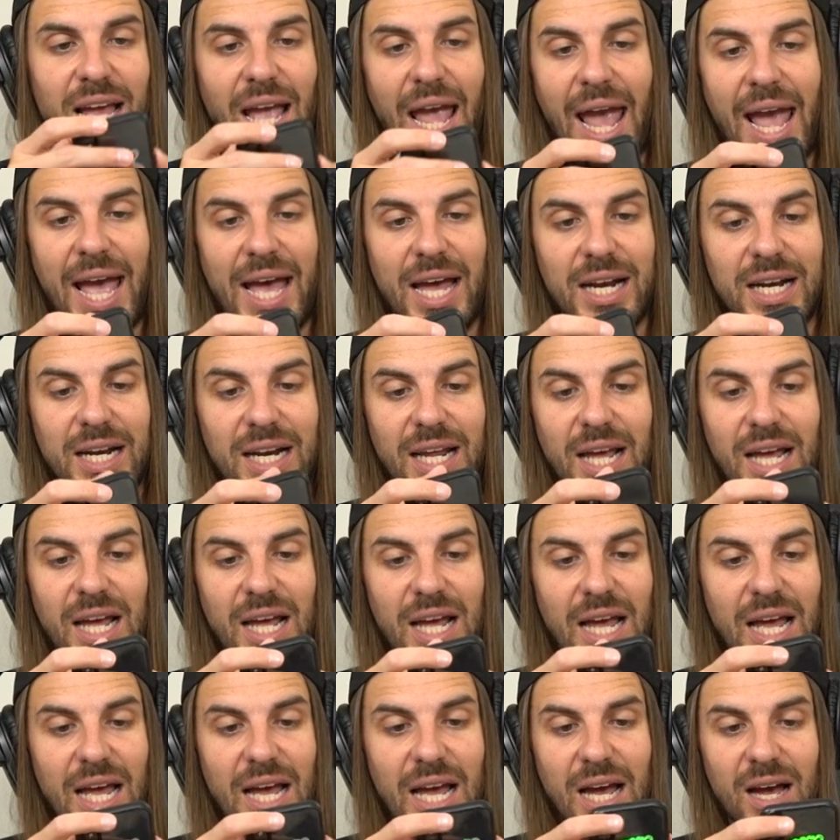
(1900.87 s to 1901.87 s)
And,
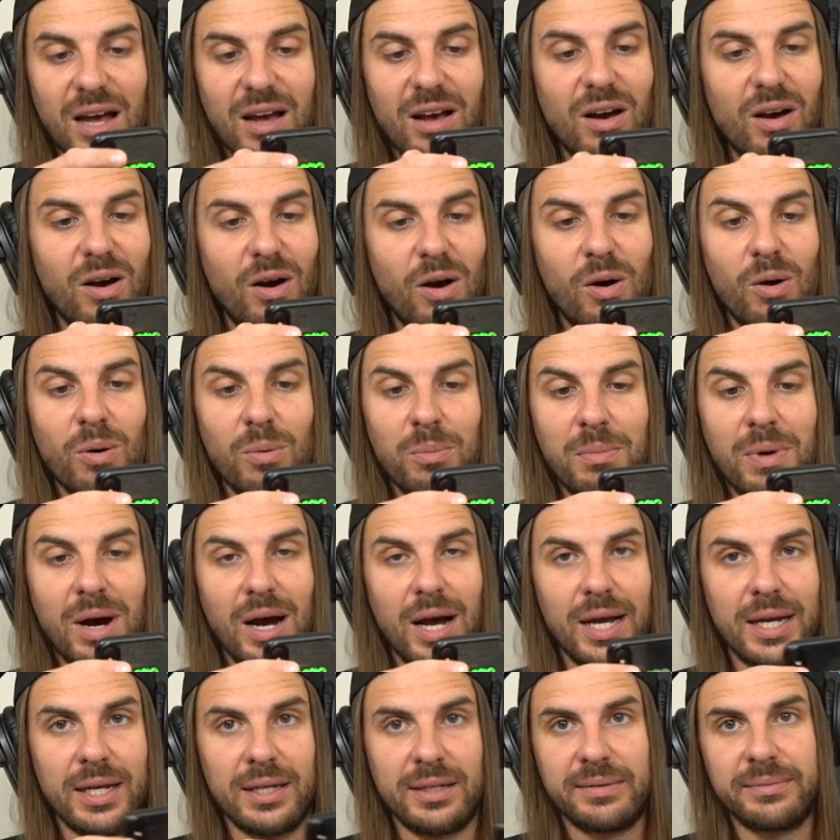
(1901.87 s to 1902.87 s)
oh
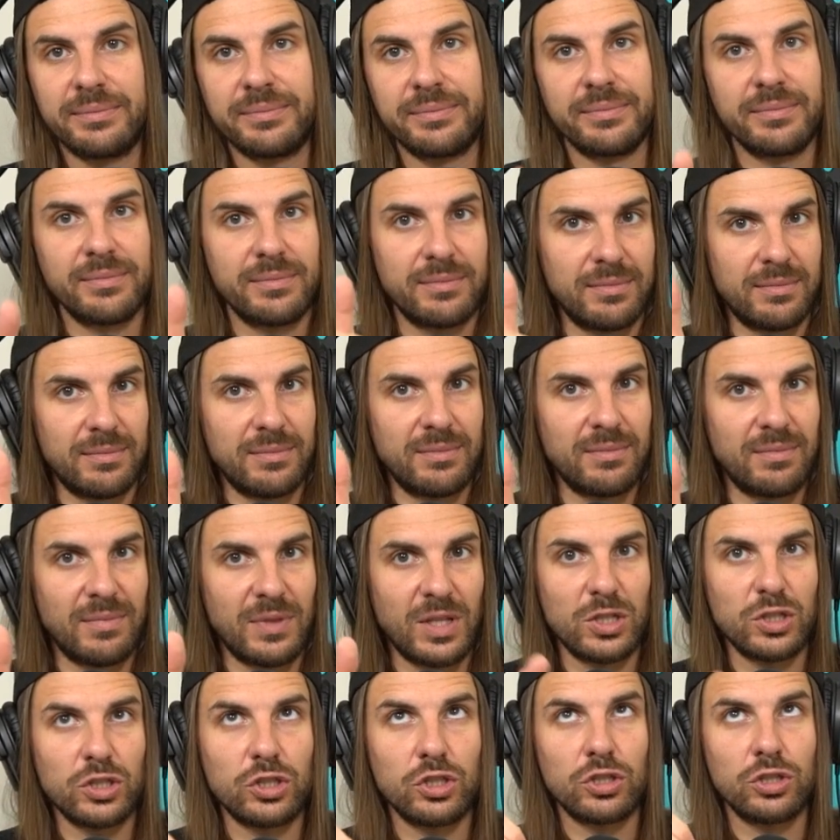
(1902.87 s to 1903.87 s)
my,
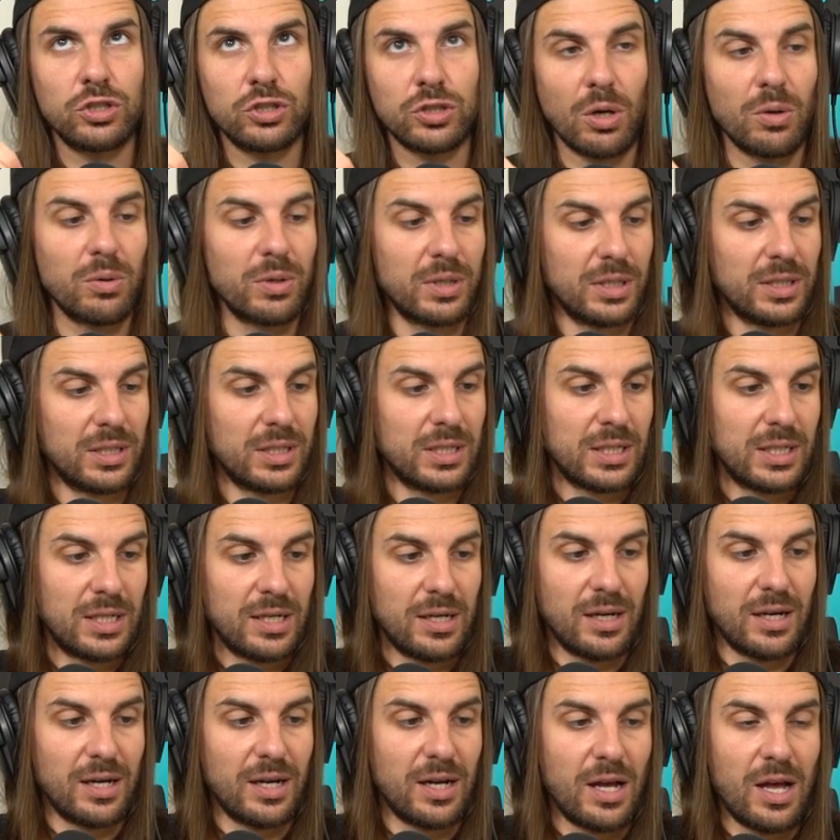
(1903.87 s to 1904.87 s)
so good.
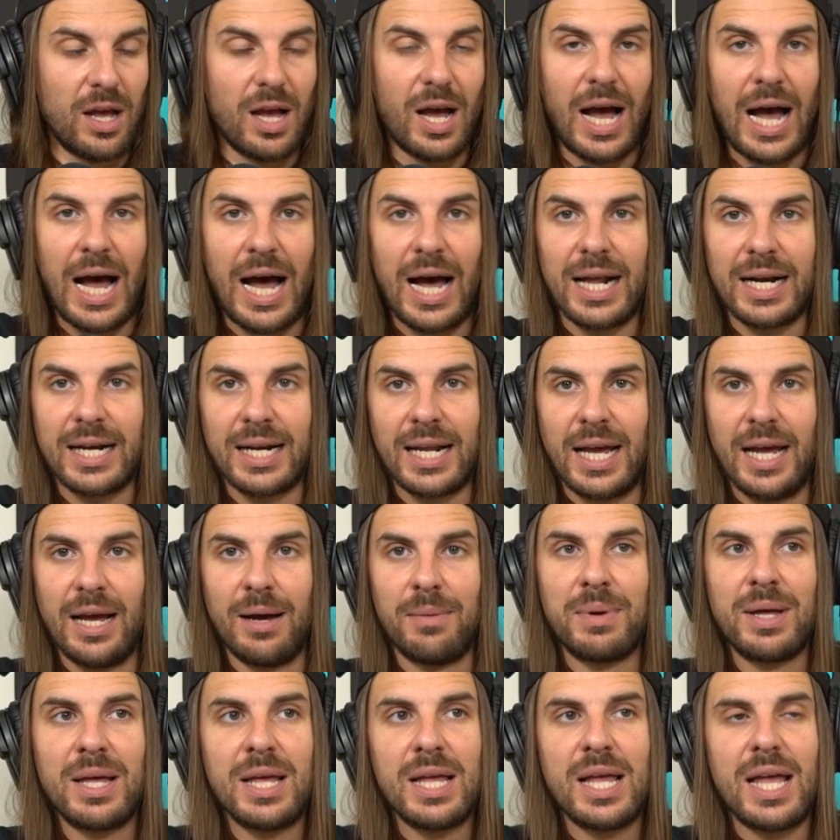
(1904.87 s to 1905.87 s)
Hot
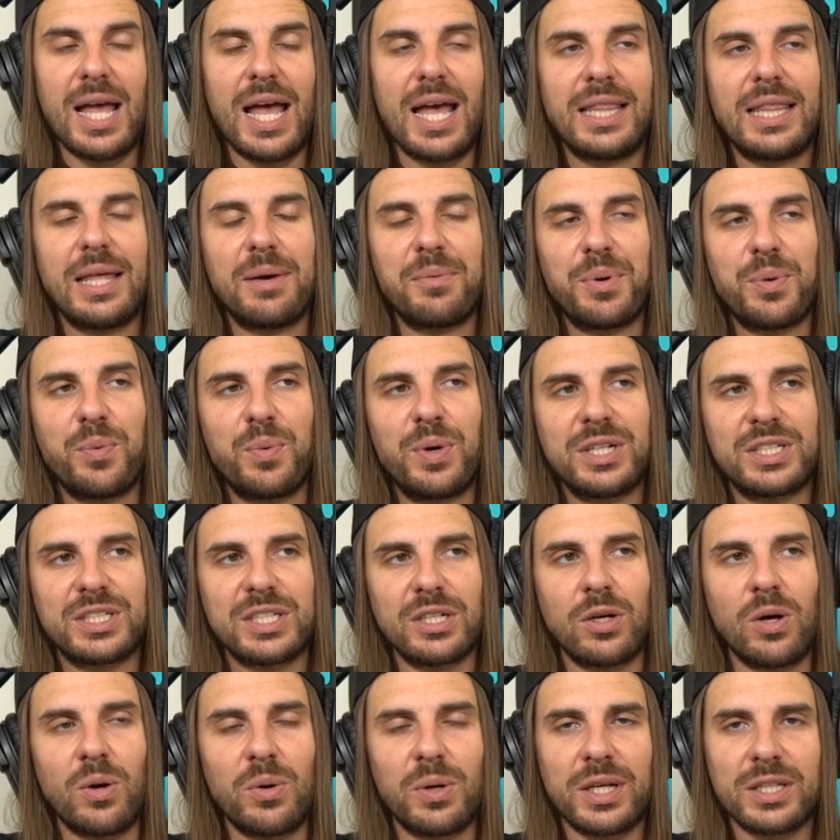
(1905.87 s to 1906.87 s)
damn. And then we went to
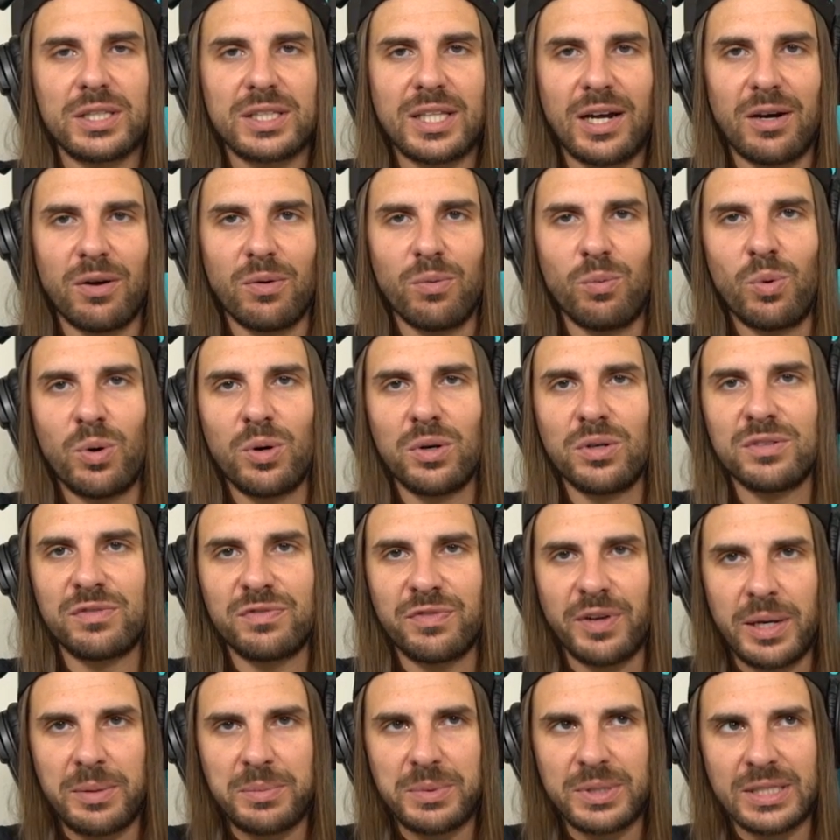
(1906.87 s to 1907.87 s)
go get their world
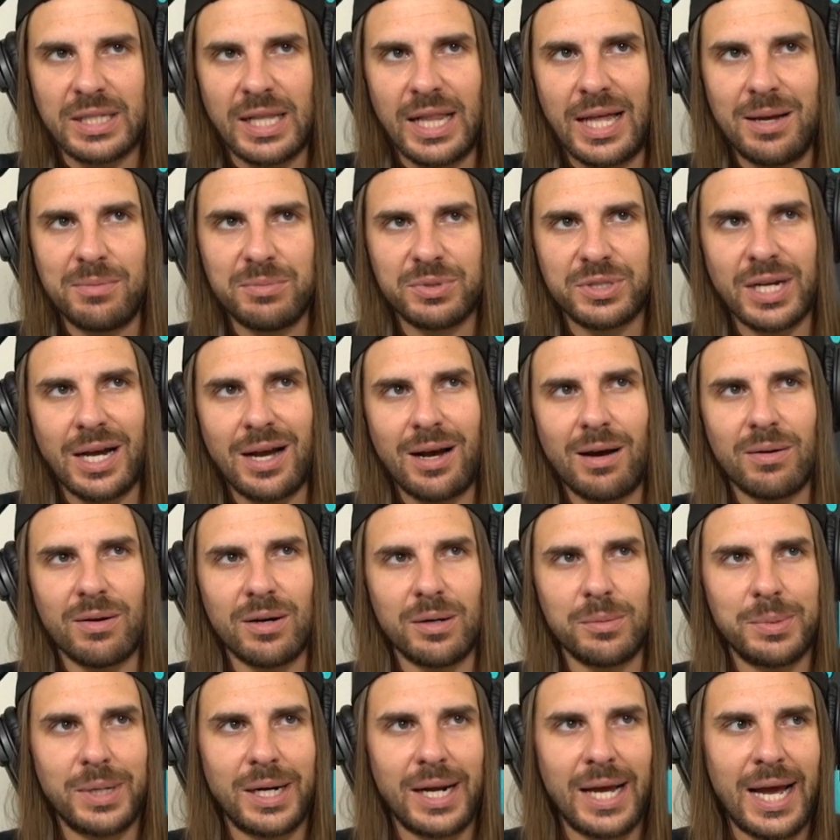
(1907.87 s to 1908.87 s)
famous clam
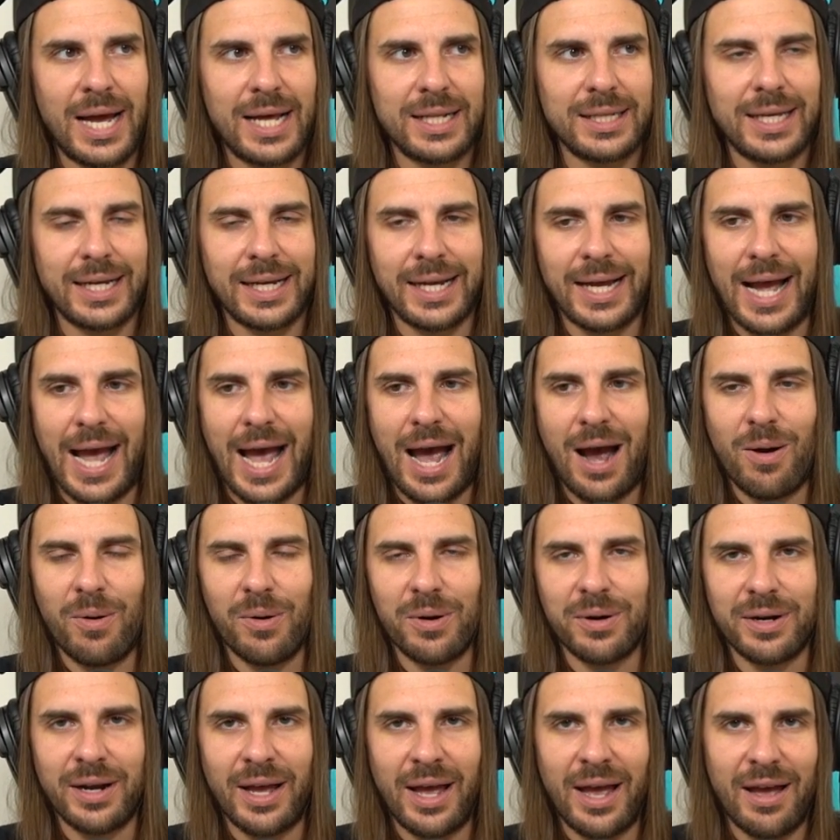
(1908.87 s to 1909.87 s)
chowder, but it had like an
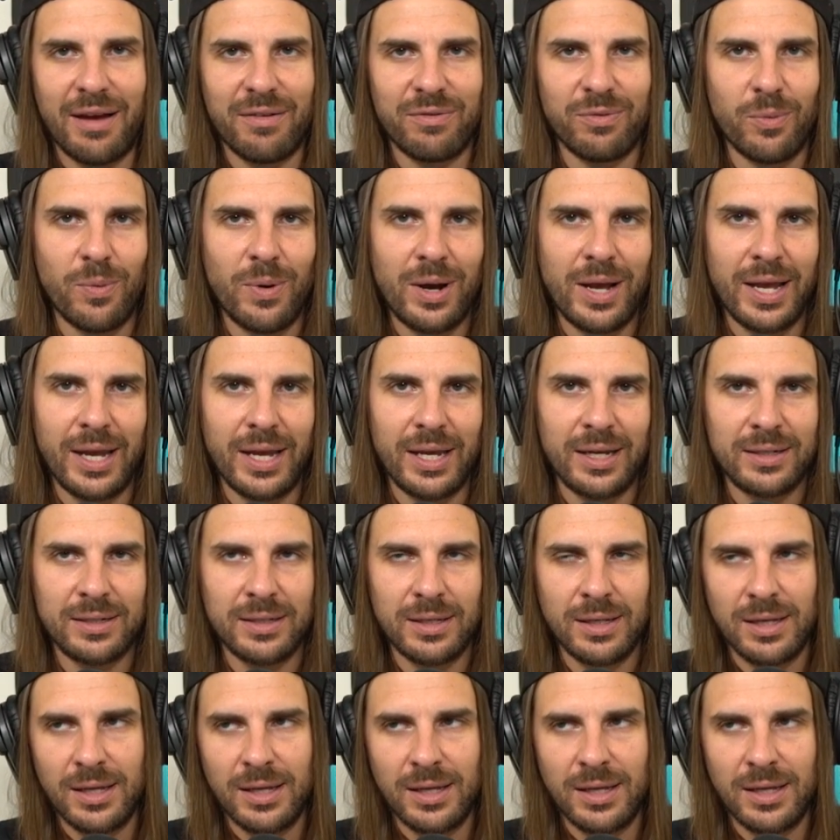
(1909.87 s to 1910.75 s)
hour and a half wait.